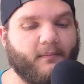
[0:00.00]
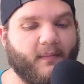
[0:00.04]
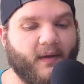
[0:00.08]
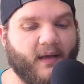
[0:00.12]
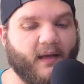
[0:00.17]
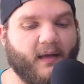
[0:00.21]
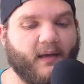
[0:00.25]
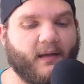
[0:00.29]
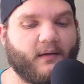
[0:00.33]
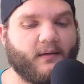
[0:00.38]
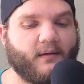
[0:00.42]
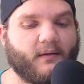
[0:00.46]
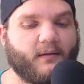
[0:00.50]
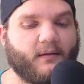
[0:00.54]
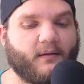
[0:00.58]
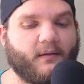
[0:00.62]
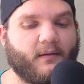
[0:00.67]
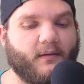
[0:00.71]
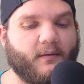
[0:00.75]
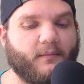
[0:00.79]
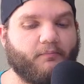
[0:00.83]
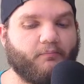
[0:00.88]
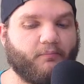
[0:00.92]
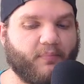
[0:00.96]
main
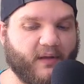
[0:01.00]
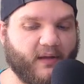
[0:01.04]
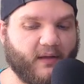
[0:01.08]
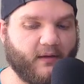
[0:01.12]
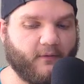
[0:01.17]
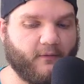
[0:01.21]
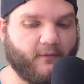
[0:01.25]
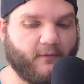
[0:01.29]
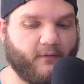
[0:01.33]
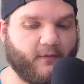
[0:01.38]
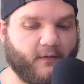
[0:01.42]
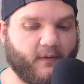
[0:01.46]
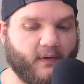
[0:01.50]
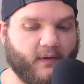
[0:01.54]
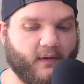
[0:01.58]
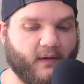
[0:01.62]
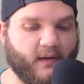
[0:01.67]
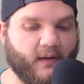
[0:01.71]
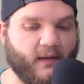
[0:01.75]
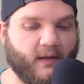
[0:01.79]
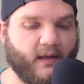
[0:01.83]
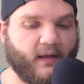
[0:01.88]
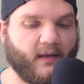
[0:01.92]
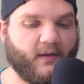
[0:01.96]
beef
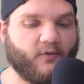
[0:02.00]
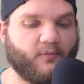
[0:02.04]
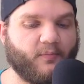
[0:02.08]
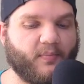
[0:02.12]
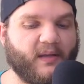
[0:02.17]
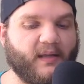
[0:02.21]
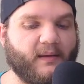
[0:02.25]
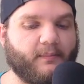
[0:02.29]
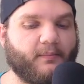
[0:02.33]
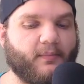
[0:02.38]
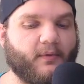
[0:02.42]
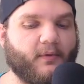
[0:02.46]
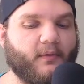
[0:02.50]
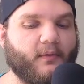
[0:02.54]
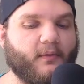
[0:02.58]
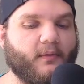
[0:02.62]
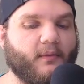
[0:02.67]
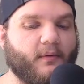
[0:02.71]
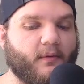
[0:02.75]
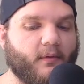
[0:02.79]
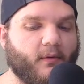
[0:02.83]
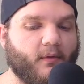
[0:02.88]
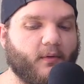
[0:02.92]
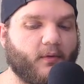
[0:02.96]
is
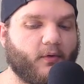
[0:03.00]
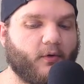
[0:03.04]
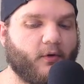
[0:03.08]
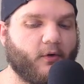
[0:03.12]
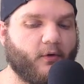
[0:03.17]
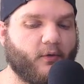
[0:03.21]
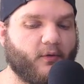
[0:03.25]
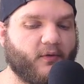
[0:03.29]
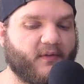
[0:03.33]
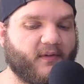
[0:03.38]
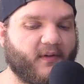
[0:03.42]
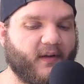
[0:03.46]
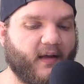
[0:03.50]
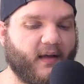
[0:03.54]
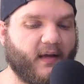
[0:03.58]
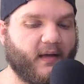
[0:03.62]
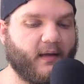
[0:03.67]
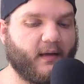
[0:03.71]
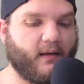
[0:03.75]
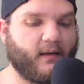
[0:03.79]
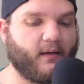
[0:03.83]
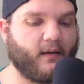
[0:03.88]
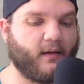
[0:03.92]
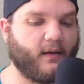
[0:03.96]
people who
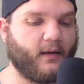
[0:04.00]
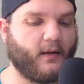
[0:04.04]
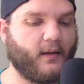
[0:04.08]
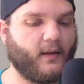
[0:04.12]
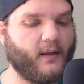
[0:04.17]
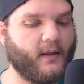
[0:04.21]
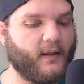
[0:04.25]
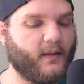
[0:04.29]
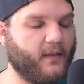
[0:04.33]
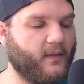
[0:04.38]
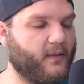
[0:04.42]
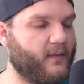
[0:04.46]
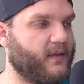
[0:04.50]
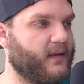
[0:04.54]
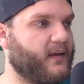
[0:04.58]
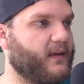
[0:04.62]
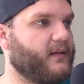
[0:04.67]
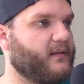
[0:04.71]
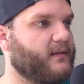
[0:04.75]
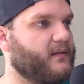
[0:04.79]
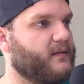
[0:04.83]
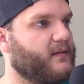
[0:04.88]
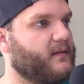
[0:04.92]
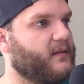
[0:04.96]
say
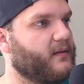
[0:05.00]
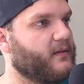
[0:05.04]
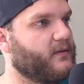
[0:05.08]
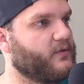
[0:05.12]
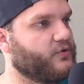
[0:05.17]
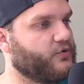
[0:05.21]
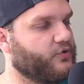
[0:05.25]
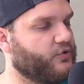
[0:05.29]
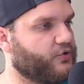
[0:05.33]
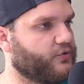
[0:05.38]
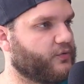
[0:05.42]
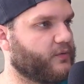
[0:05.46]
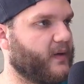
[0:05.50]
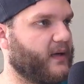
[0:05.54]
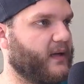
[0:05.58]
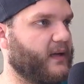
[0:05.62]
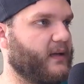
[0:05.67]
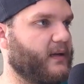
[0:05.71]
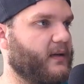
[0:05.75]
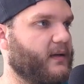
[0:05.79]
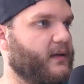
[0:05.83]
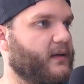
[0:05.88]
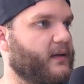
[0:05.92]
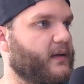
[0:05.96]
this
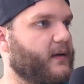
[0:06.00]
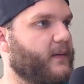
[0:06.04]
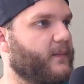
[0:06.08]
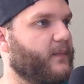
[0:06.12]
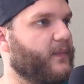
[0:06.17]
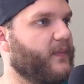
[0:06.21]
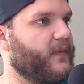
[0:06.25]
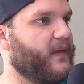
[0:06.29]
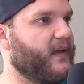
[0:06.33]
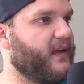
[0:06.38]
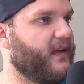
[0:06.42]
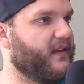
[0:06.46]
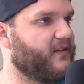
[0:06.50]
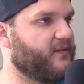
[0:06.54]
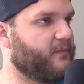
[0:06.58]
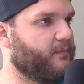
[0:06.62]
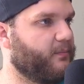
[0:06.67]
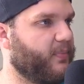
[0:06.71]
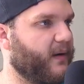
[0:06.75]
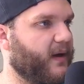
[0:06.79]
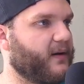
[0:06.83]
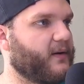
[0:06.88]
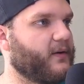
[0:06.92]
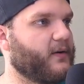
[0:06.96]
drink is
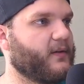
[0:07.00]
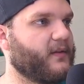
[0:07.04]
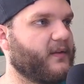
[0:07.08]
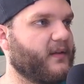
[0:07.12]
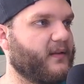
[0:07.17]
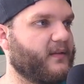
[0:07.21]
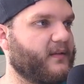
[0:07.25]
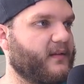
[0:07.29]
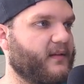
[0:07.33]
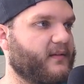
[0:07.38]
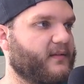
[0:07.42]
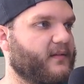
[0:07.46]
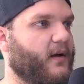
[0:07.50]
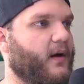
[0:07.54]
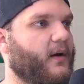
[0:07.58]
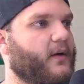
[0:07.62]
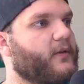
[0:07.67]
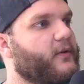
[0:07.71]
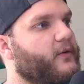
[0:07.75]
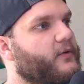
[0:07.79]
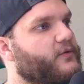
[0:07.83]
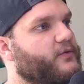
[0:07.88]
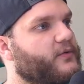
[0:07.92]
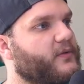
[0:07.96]
better than this
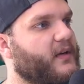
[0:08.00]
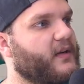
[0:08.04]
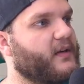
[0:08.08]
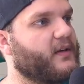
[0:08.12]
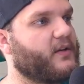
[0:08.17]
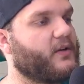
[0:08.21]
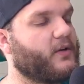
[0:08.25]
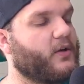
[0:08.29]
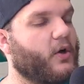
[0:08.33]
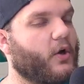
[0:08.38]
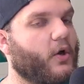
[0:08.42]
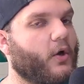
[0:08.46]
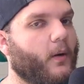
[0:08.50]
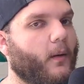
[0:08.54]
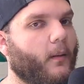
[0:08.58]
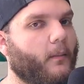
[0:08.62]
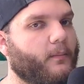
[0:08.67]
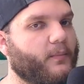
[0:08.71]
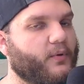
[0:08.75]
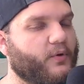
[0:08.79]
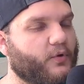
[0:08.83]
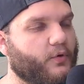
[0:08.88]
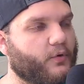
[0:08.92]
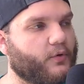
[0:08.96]
other drink
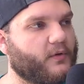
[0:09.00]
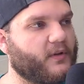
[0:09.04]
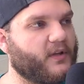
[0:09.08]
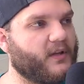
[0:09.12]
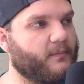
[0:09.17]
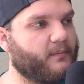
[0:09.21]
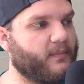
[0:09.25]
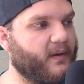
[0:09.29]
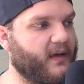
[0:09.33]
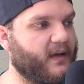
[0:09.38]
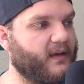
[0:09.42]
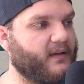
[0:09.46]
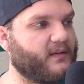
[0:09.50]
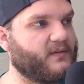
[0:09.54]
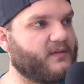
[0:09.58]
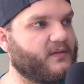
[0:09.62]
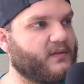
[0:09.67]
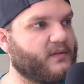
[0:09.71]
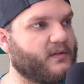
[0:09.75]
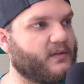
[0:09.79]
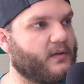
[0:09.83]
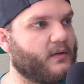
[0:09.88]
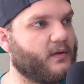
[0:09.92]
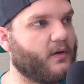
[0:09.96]
purely
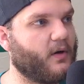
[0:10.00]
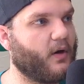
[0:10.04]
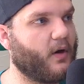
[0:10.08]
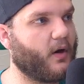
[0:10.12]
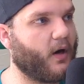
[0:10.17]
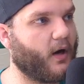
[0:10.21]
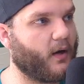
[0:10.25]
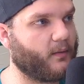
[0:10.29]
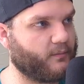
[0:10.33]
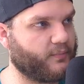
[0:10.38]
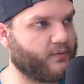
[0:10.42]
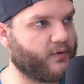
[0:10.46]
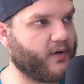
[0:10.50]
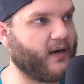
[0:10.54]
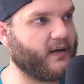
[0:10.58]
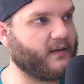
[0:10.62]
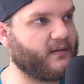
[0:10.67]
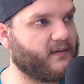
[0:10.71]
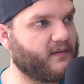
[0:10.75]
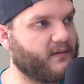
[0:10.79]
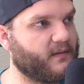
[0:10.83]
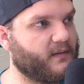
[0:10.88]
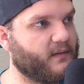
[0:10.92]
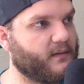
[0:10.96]
based on
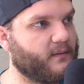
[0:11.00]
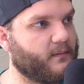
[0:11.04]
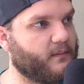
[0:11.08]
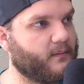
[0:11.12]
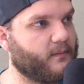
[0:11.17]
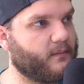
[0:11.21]
price.